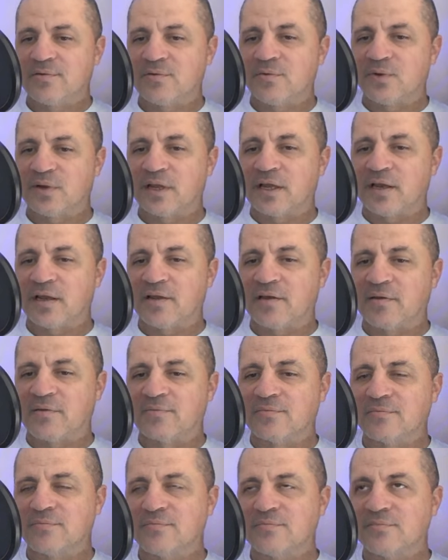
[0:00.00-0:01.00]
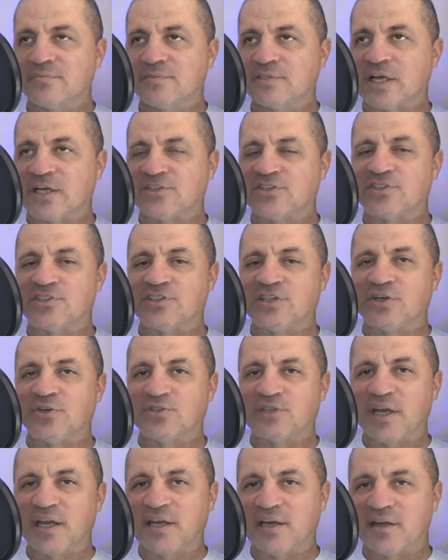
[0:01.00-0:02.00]
we're getting Tasha
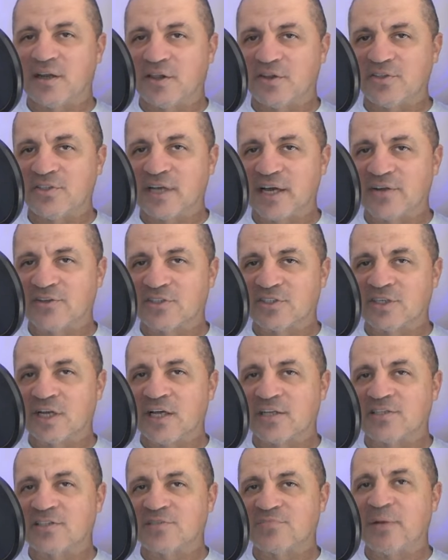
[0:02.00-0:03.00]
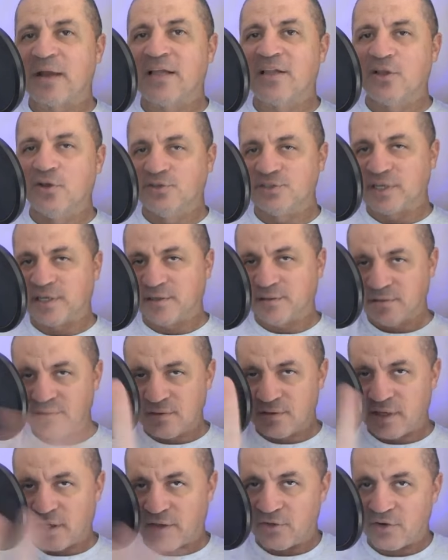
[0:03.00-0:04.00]
Steele's getting another title shot despite losing
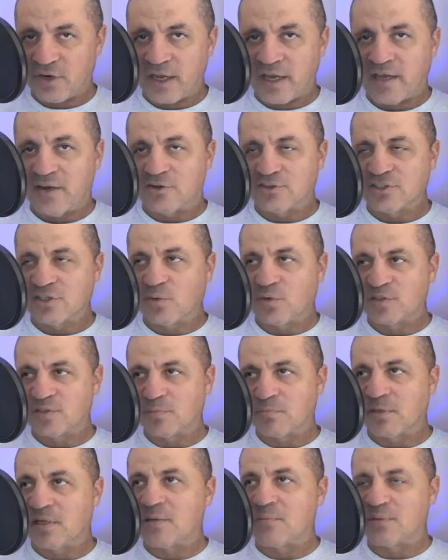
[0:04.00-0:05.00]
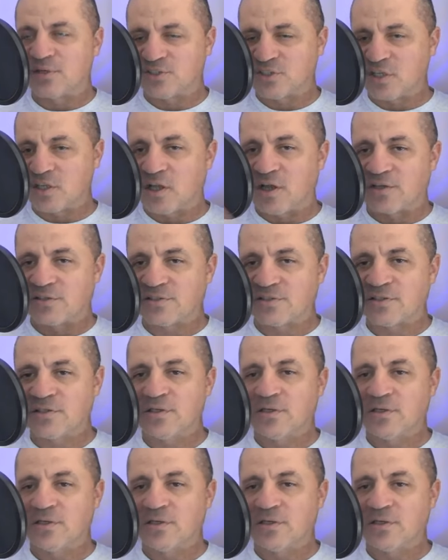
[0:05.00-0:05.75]
the other day. I know she wasn't pinned, but she lost.